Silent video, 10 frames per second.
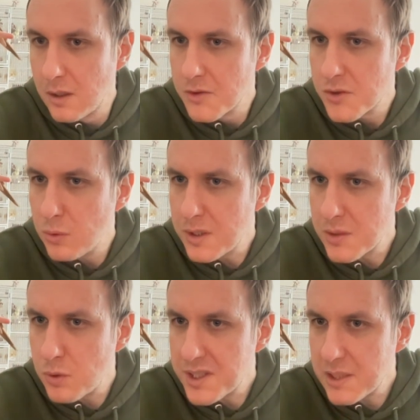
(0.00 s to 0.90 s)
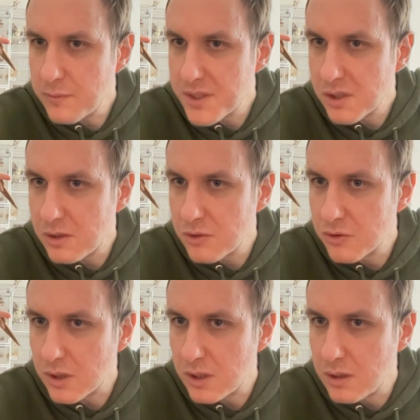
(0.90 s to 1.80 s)
So what's this from
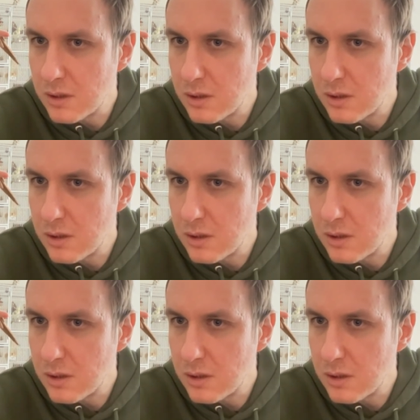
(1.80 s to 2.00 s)
Sandra?